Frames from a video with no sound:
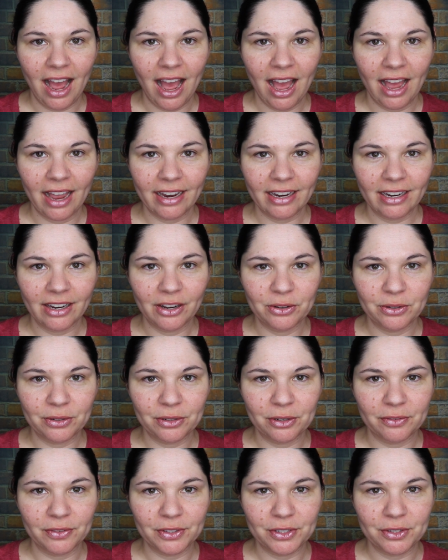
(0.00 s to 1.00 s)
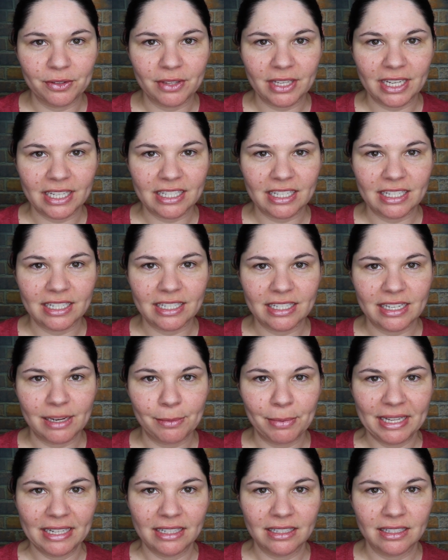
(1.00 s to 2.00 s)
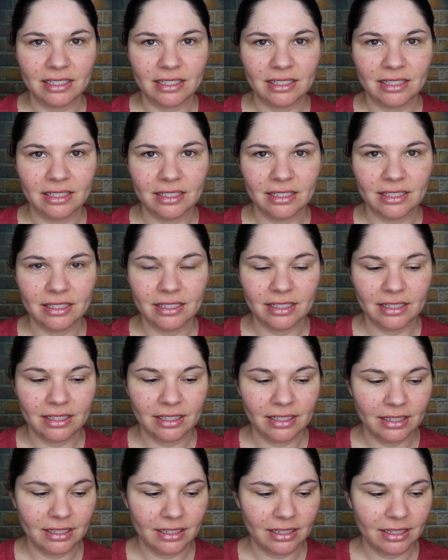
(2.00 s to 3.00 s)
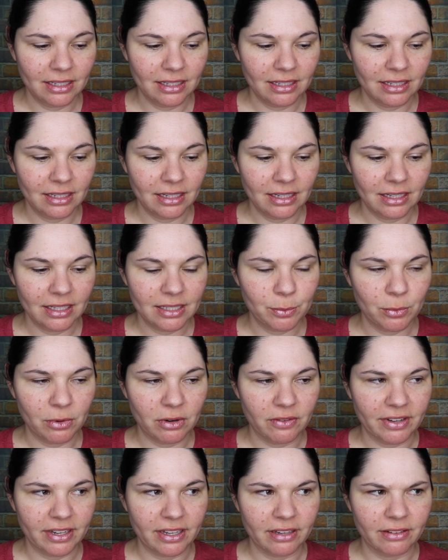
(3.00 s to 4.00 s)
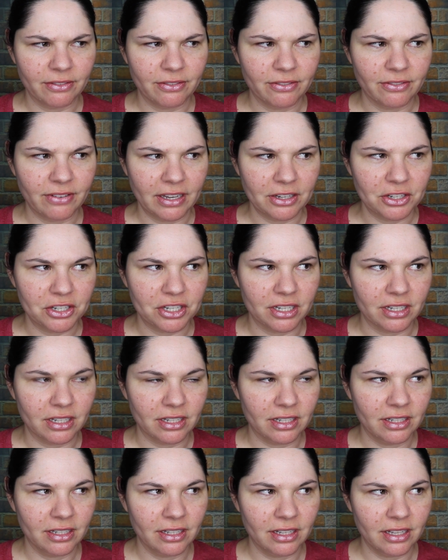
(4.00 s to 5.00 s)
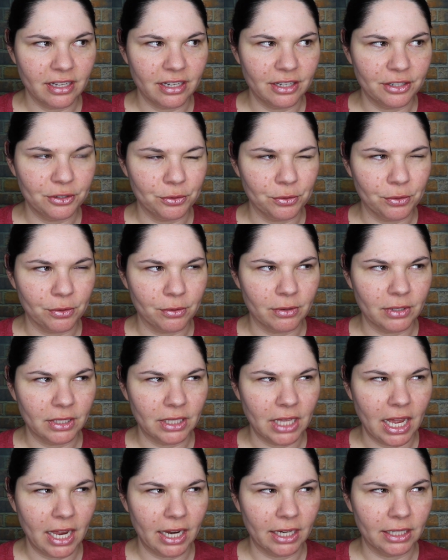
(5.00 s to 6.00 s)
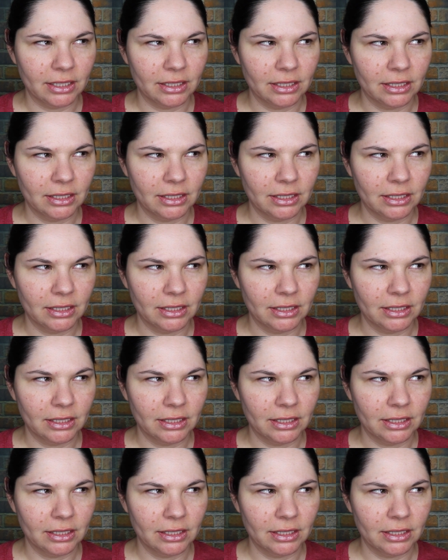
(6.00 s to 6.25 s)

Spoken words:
I own over 2,000 Disney pins. It's more of a confession than a truth or a lie.